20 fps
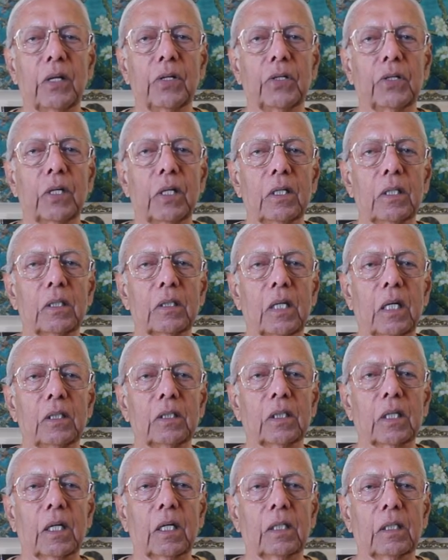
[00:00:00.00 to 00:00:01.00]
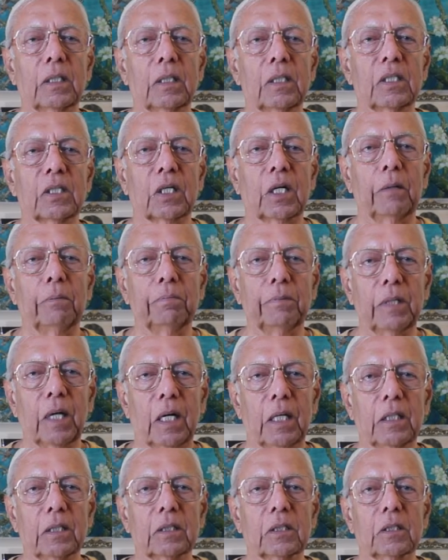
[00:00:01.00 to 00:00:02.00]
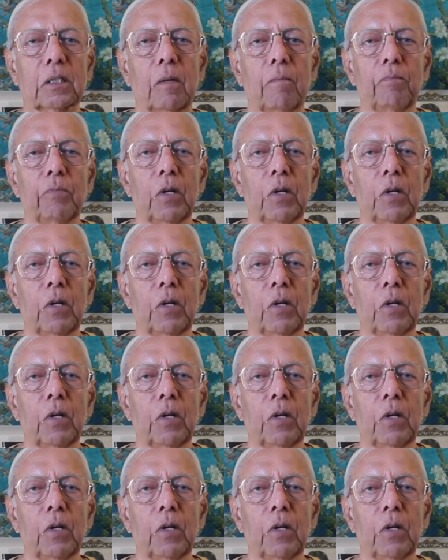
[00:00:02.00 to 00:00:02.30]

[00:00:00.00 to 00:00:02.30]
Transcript: ancient Sanskrit scriptures,